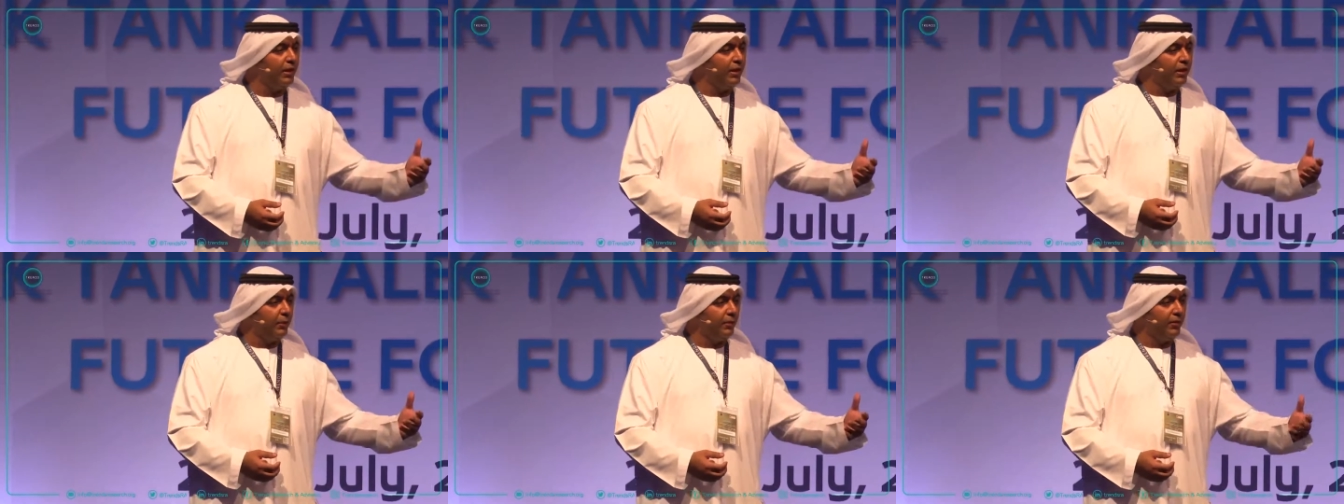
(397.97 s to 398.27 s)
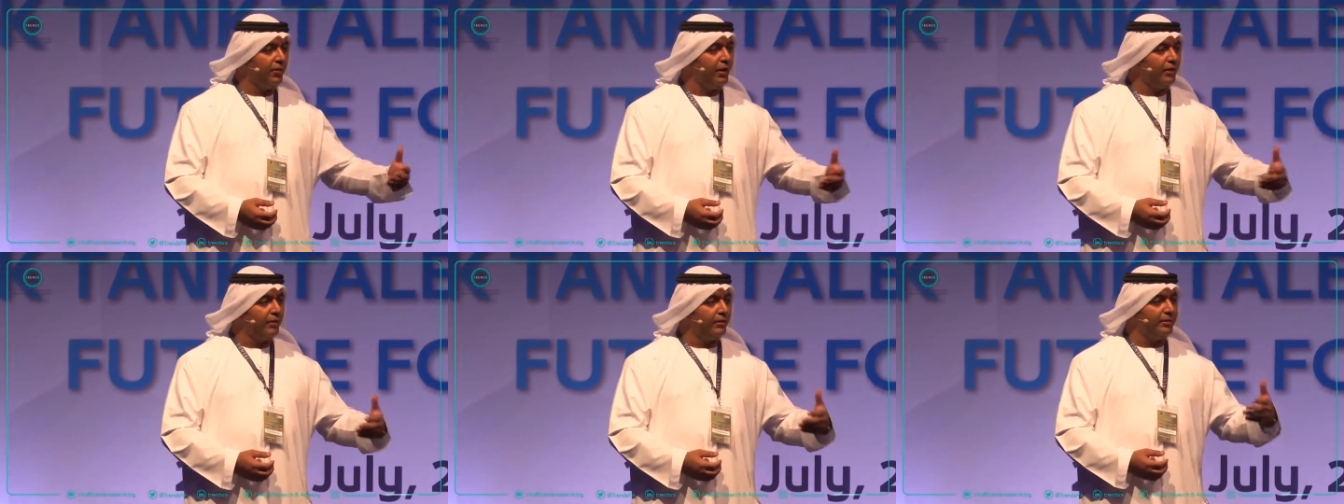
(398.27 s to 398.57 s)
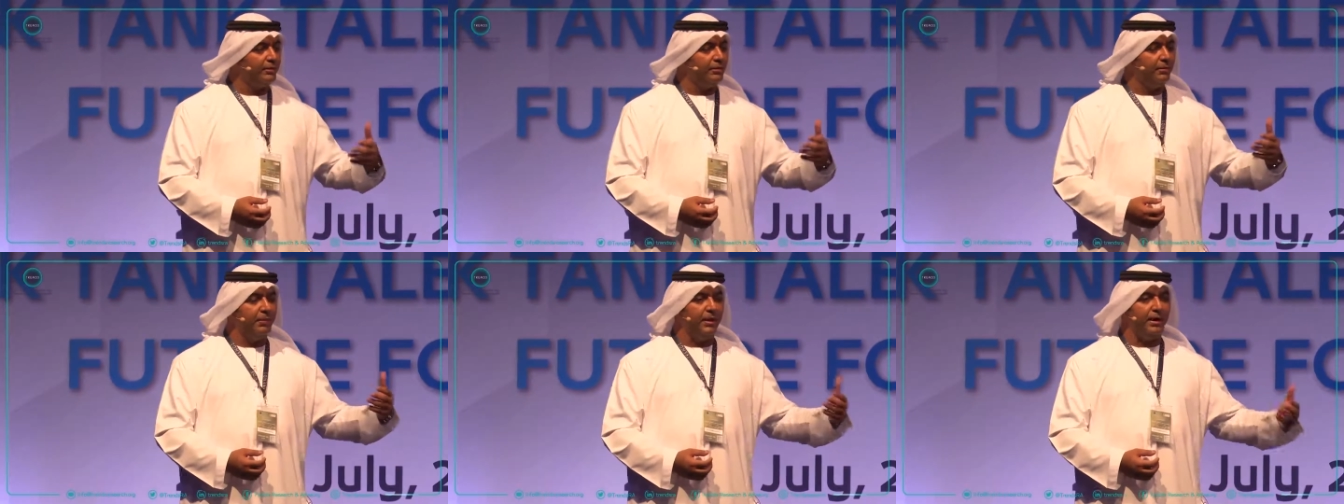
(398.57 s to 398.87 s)
with our
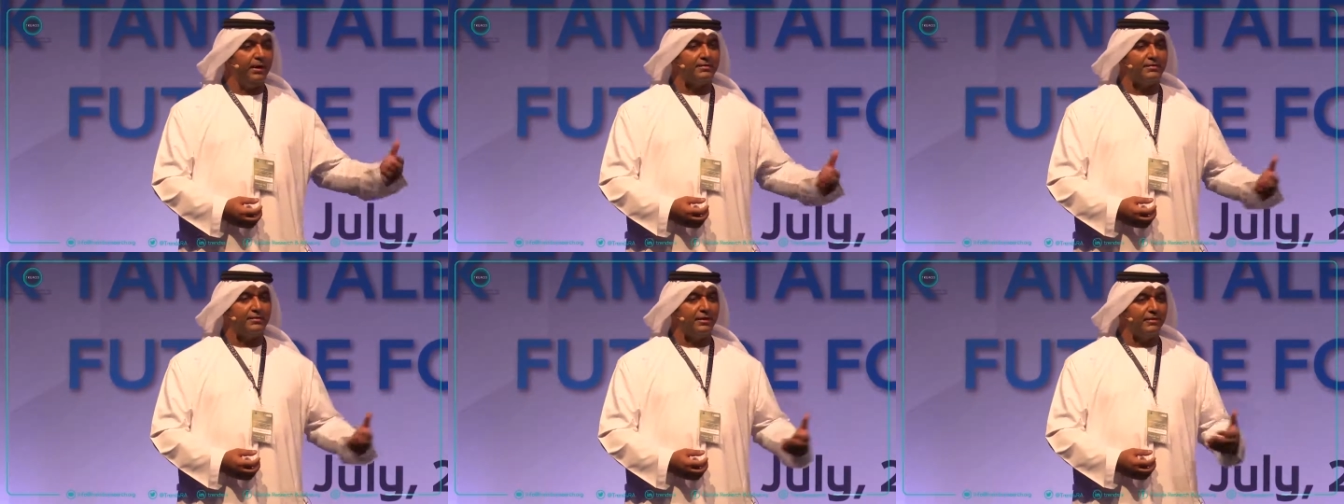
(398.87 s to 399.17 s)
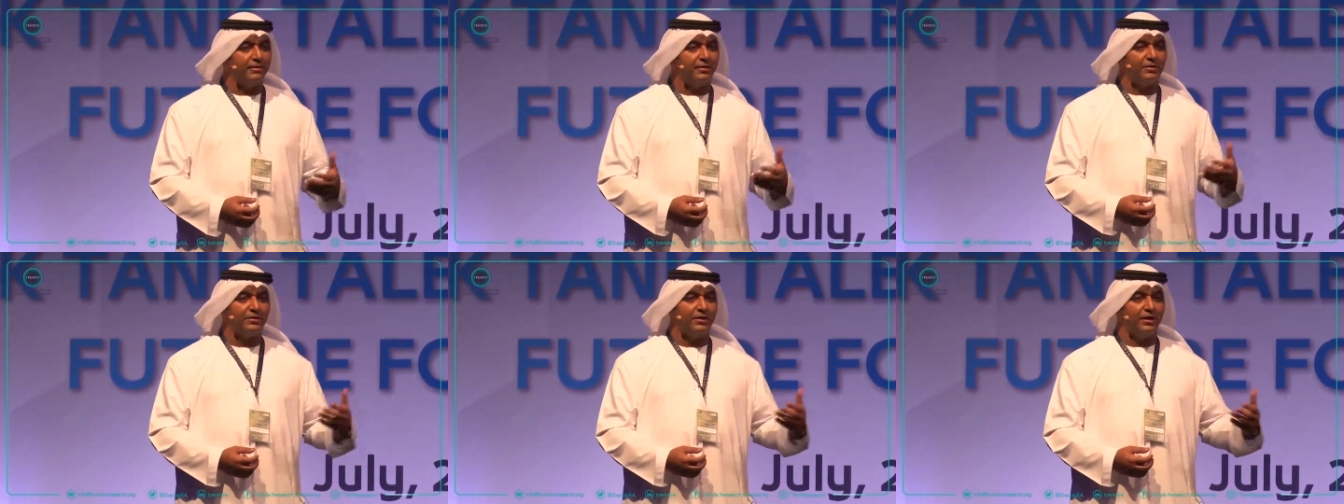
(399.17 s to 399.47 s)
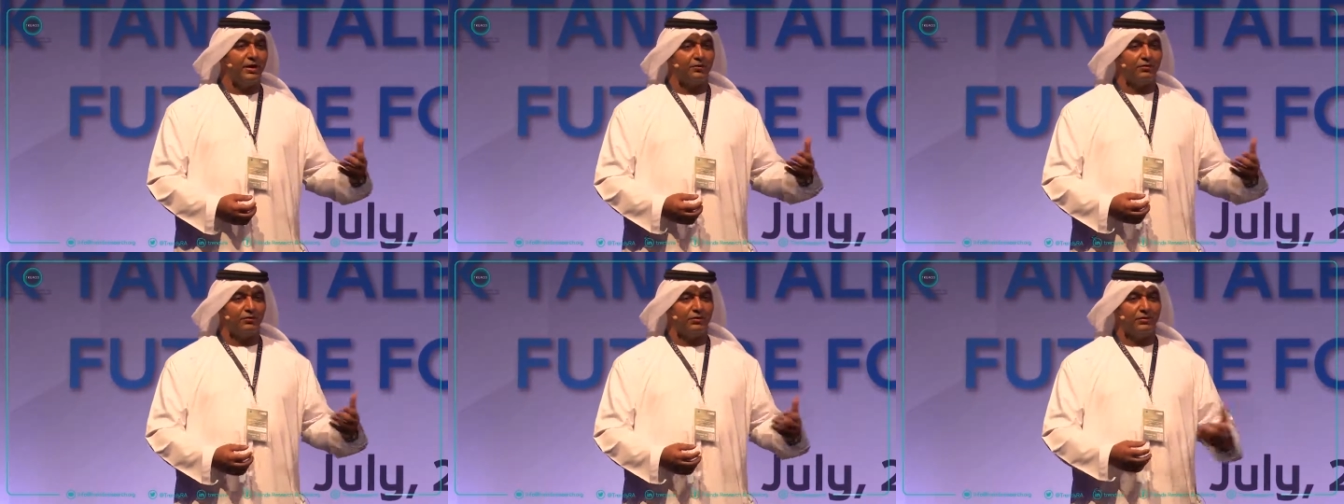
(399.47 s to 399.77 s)
debates and
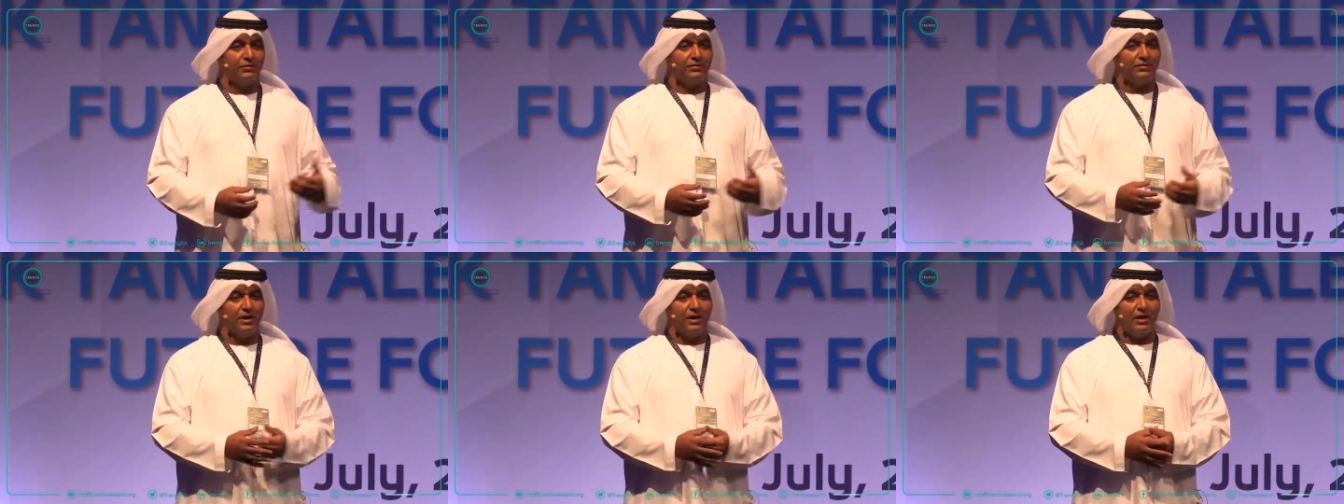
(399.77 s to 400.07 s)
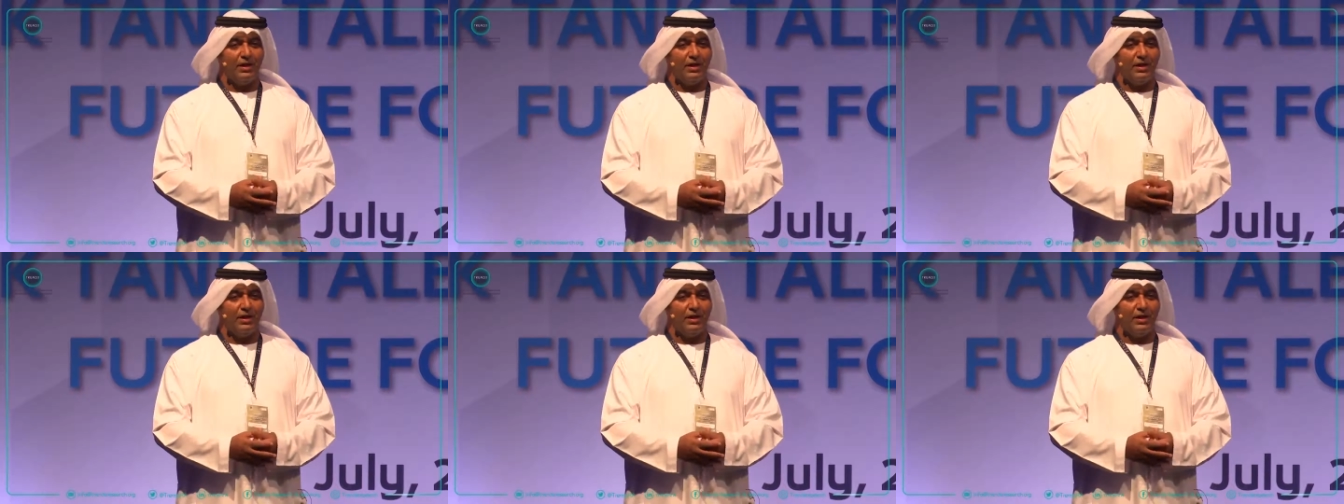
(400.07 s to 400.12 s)
discussions,